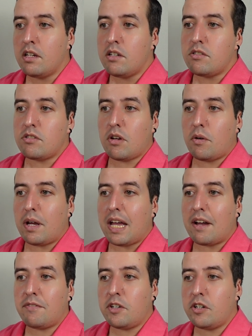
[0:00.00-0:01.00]
So
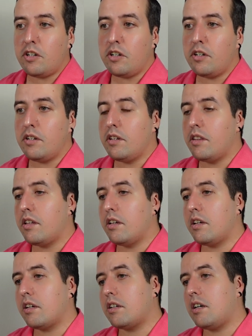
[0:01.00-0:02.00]
after
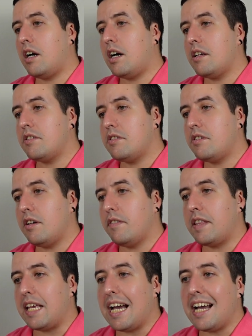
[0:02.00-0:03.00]
the cost of
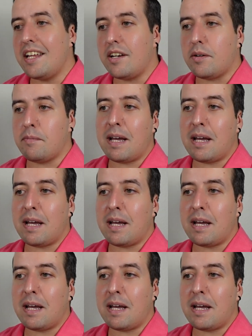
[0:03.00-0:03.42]
the item,